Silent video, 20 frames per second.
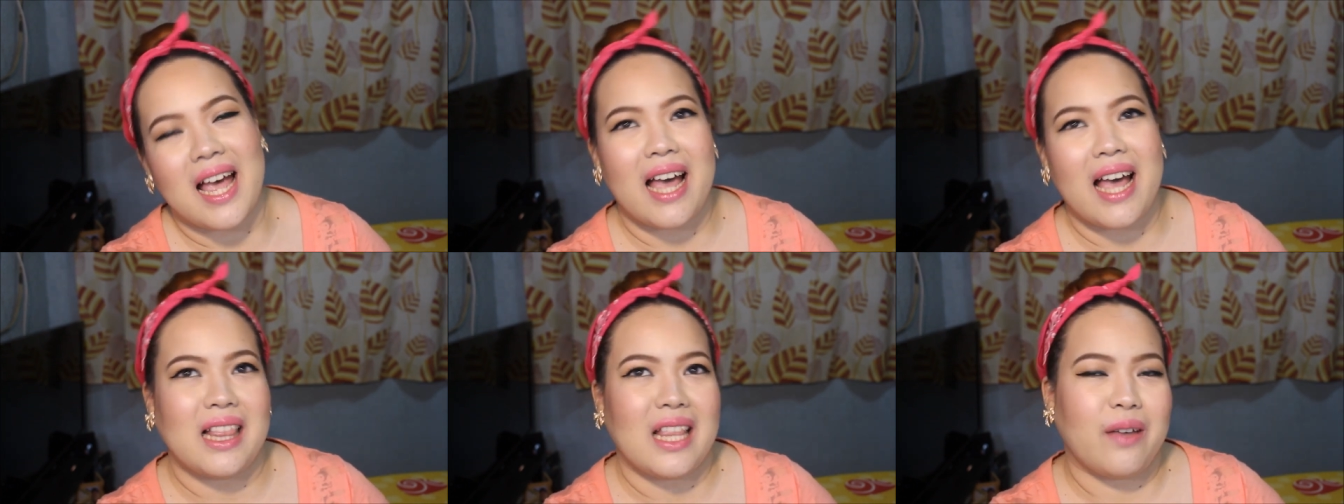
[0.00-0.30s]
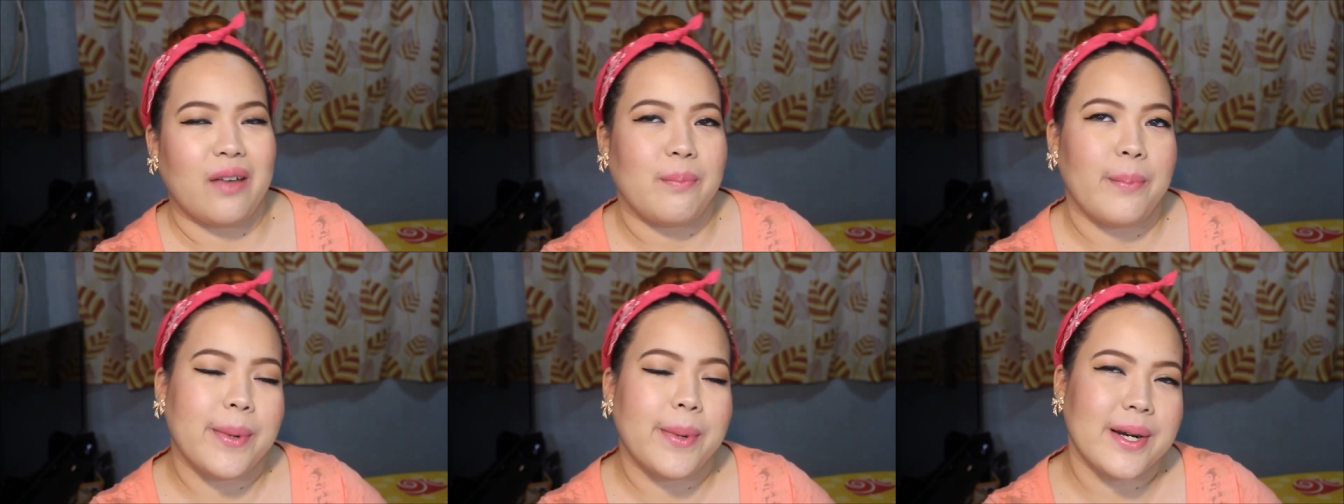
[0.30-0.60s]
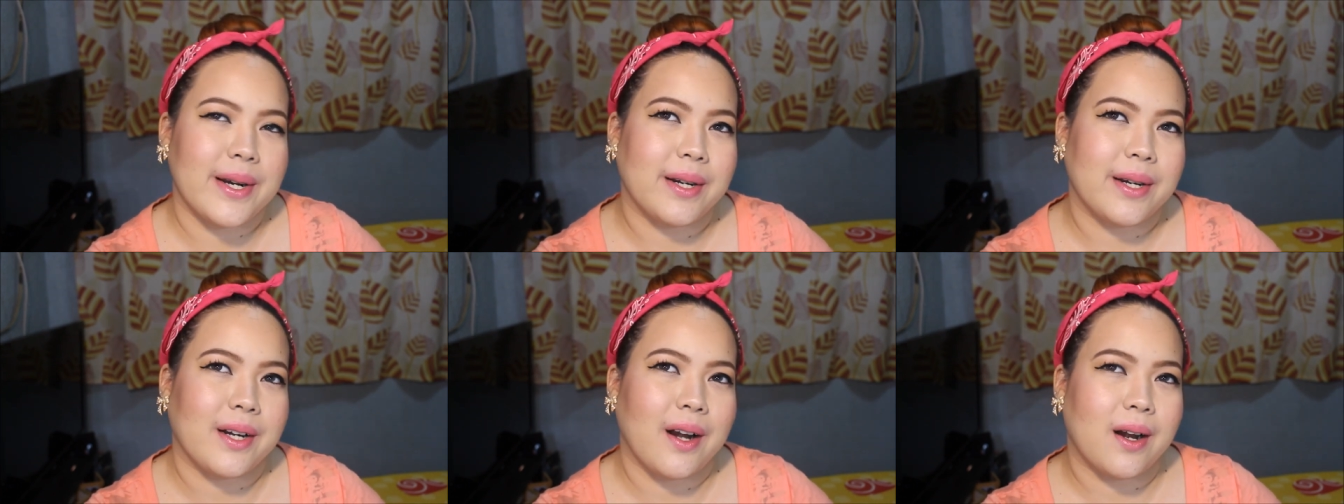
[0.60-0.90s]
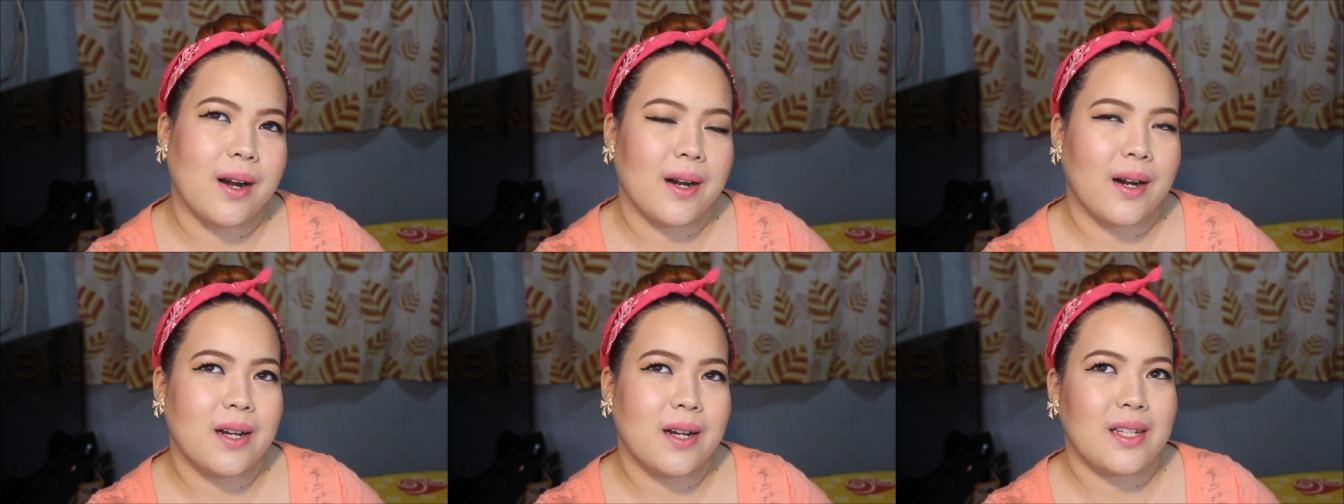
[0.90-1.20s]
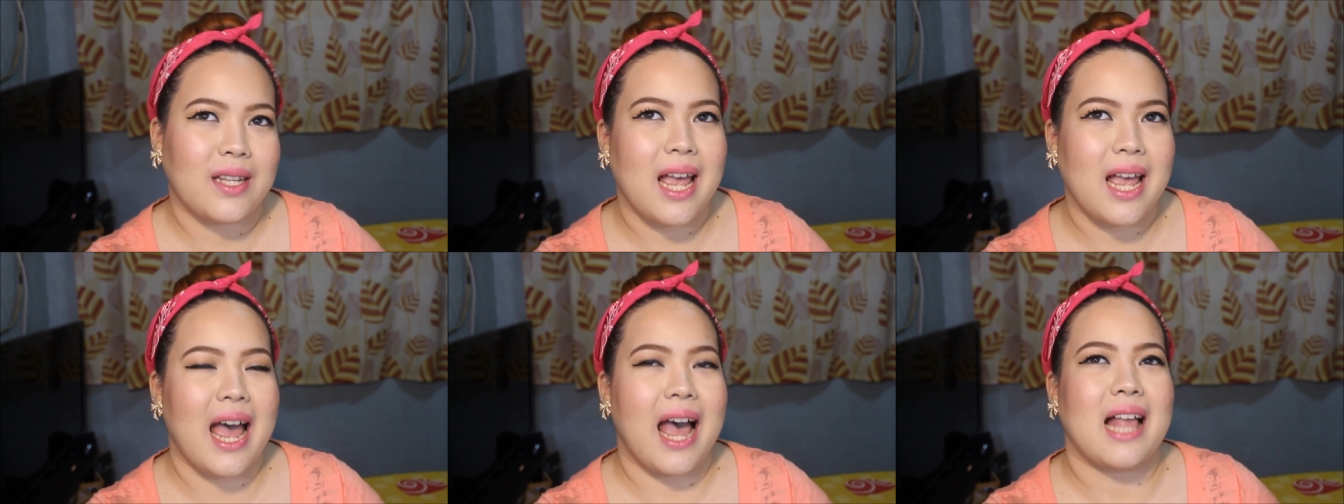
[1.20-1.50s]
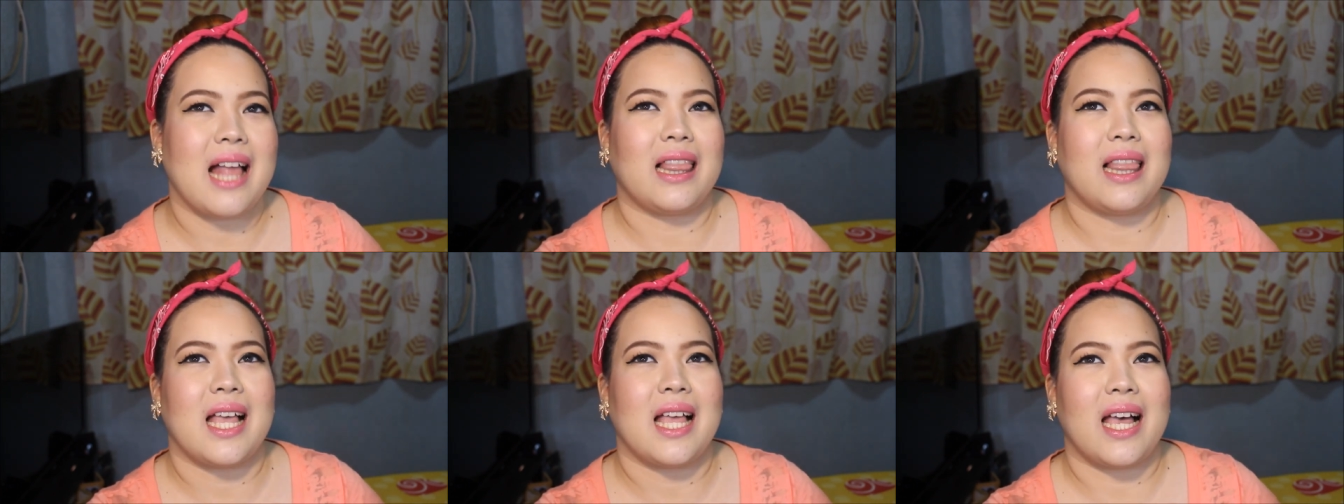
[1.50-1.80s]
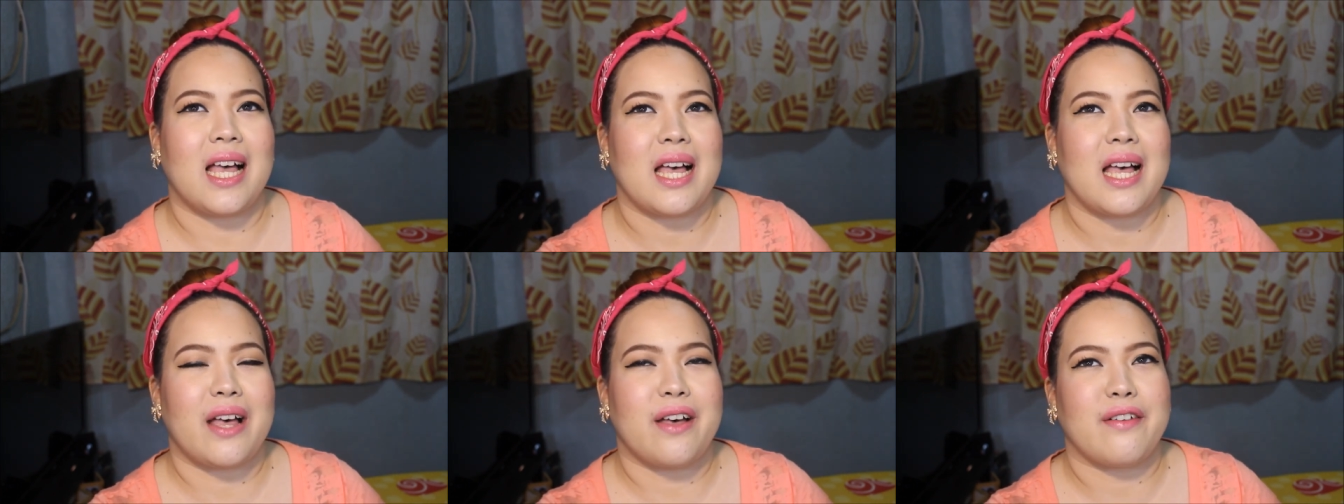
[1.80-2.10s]
I love burgers. I
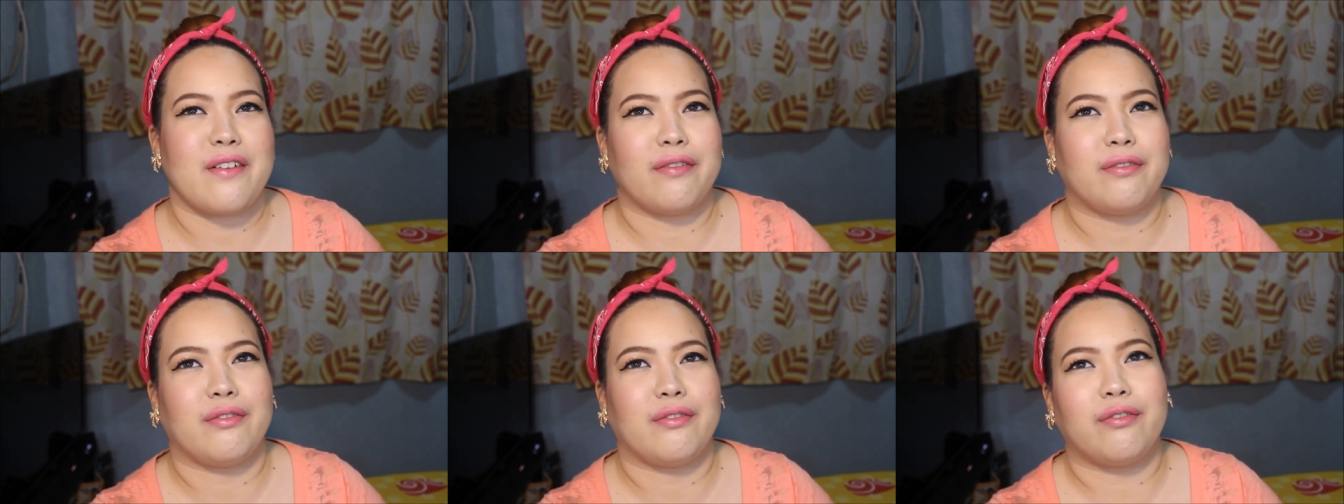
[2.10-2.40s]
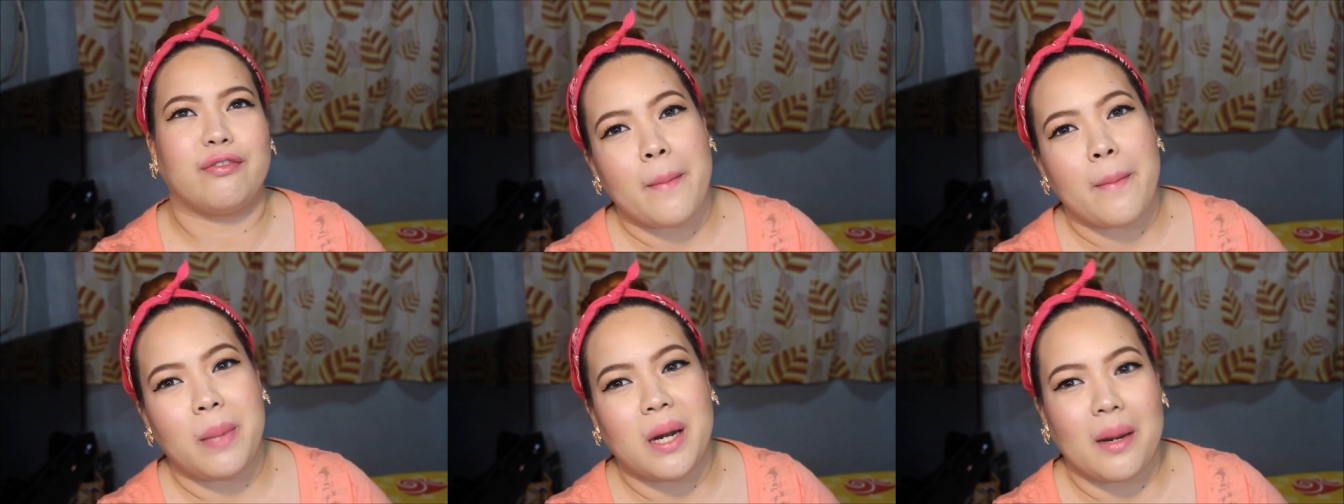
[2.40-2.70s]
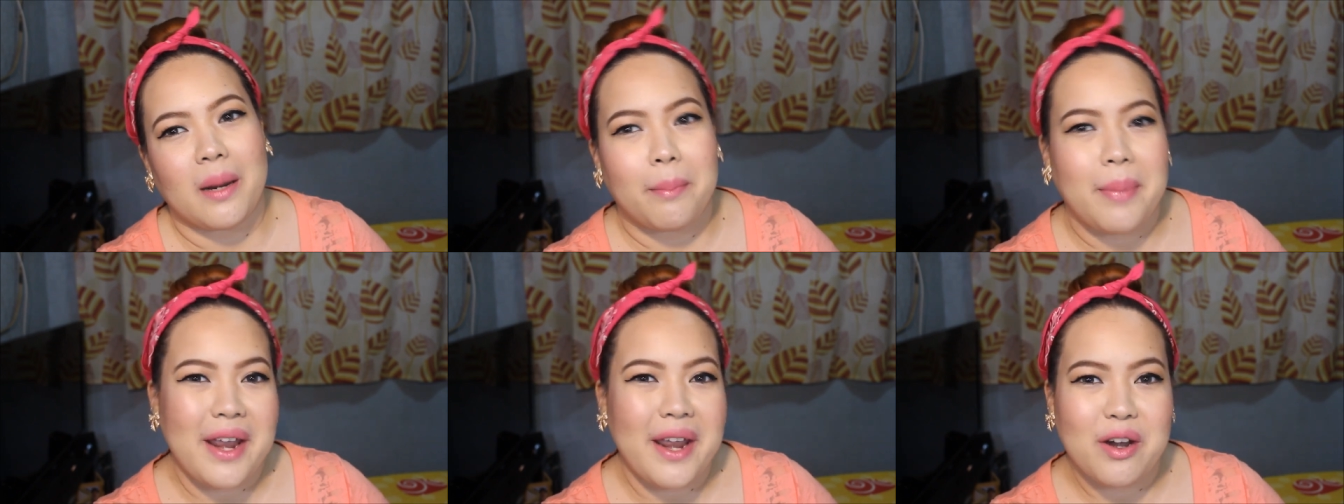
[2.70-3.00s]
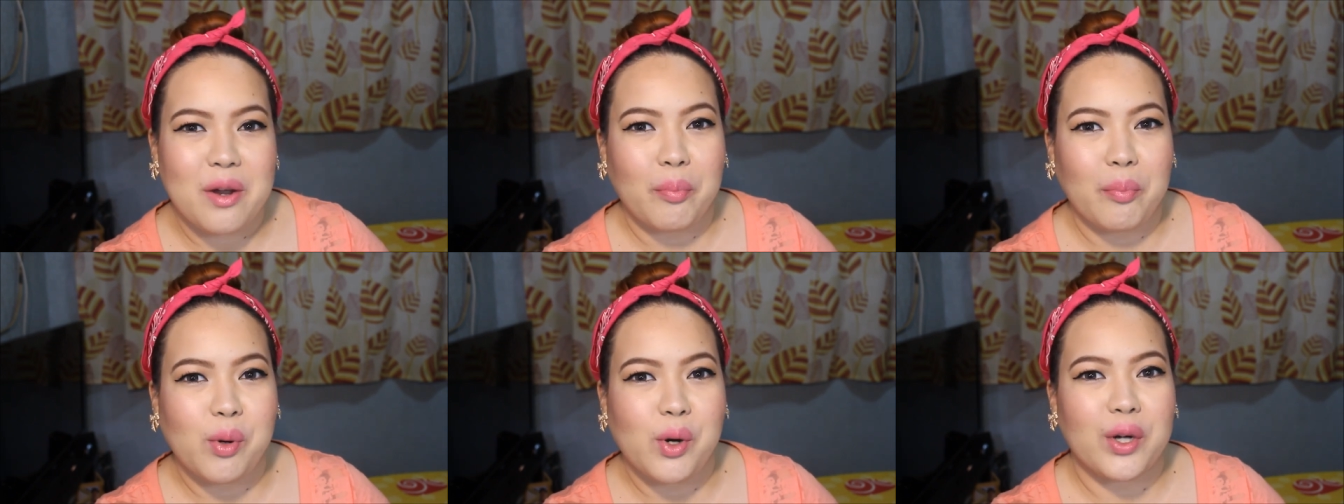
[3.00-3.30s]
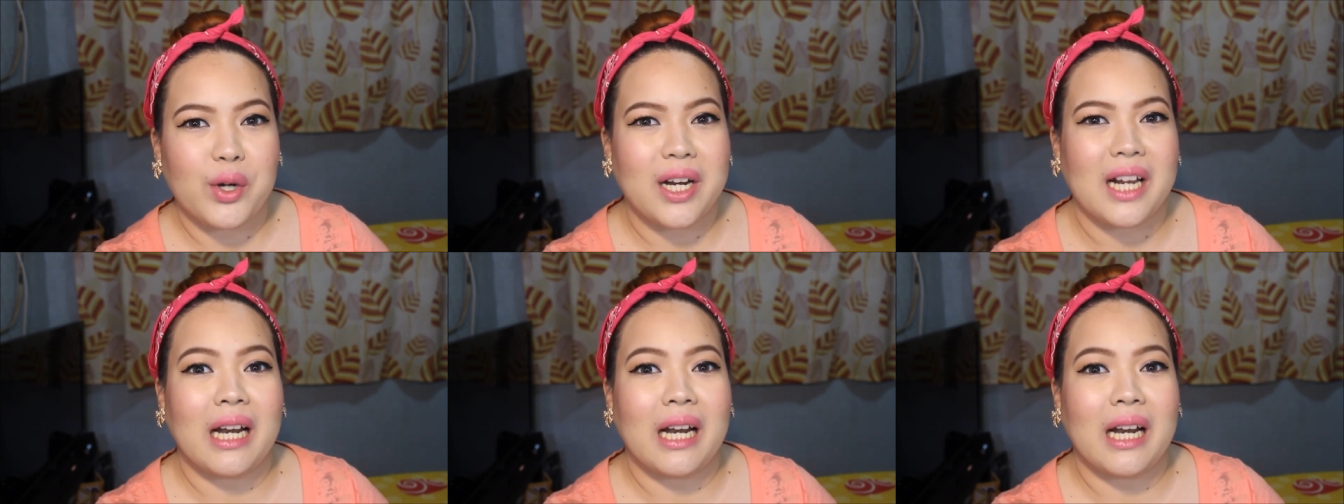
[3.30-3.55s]
love Filipino food.